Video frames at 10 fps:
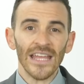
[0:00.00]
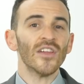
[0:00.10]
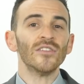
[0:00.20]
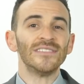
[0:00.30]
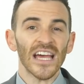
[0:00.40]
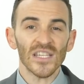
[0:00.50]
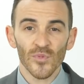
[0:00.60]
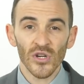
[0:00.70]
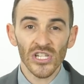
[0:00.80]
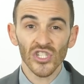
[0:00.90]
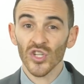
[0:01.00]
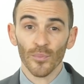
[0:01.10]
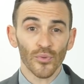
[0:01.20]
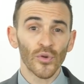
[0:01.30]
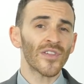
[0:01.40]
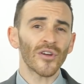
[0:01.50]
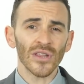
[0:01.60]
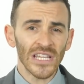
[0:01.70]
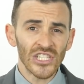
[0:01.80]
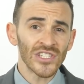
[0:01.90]
In their desperation to prove their
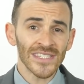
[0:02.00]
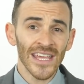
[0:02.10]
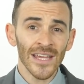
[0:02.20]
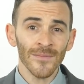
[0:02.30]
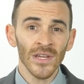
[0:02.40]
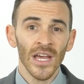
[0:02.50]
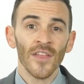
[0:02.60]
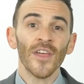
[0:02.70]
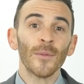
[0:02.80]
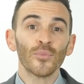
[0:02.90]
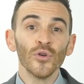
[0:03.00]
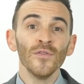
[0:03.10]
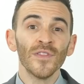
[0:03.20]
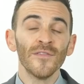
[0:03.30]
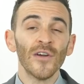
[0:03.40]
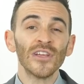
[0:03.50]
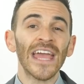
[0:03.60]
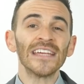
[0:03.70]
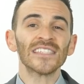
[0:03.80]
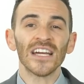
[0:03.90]
allegiance to him, they proved the very
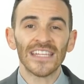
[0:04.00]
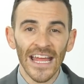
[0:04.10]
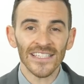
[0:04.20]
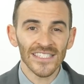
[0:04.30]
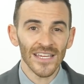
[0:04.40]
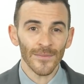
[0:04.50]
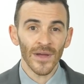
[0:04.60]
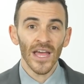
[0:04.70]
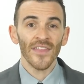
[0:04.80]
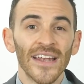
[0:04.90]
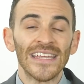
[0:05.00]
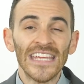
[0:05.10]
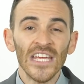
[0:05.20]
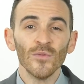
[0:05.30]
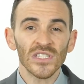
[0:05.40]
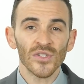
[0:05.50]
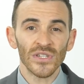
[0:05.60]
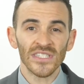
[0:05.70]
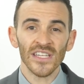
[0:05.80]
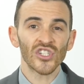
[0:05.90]
case against him, that he was the
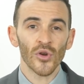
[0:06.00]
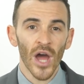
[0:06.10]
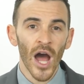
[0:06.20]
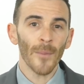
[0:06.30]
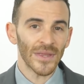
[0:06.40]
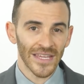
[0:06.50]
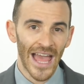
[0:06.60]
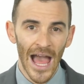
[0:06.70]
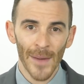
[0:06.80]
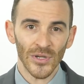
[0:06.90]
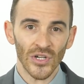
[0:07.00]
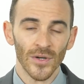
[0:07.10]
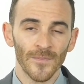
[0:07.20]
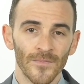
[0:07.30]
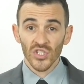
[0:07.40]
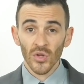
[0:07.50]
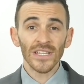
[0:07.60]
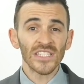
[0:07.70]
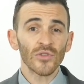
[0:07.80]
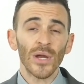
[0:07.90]
reason they showed up at the Capitol. So
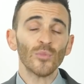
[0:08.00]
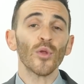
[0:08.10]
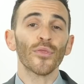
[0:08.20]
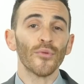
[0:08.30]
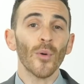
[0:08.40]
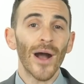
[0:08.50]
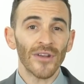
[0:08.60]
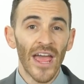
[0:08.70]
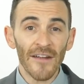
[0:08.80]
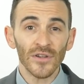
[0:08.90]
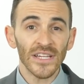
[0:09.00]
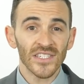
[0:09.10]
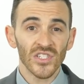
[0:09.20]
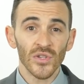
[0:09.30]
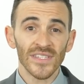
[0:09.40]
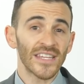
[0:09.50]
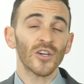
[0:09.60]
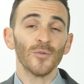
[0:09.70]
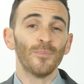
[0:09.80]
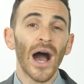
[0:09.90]
Lindsey Graham will throw out every excuse that he
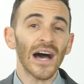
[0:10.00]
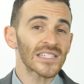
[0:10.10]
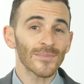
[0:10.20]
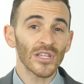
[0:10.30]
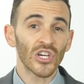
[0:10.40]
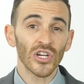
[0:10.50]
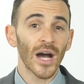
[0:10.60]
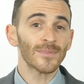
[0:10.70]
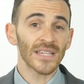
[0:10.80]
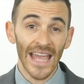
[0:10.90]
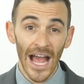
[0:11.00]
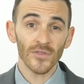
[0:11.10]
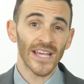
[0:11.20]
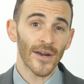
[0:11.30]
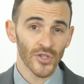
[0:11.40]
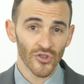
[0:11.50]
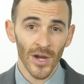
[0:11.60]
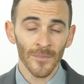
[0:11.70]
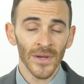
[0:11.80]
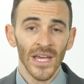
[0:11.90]
could possibly cook up to kowtow to
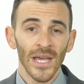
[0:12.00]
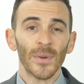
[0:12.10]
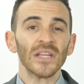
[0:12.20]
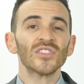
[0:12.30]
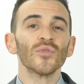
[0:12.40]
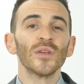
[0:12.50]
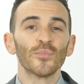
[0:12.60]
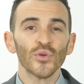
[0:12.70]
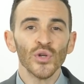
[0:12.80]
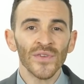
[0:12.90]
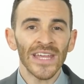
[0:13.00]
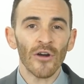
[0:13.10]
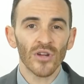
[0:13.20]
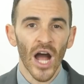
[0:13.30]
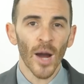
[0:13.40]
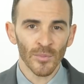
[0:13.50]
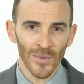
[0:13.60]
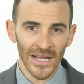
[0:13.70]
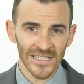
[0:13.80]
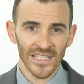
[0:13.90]
Trump, but he's only proving how
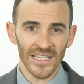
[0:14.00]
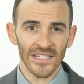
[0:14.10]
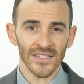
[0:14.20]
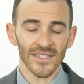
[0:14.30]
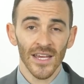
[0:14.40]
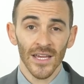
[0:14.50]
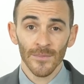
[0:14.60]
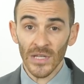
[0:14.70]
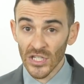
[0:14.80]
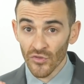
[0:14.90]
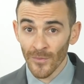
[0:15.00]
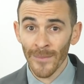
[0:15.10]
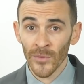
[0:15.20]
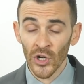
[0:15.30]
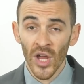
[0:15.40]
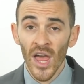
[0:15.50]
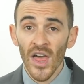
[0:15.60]
compromised he is. Because remember,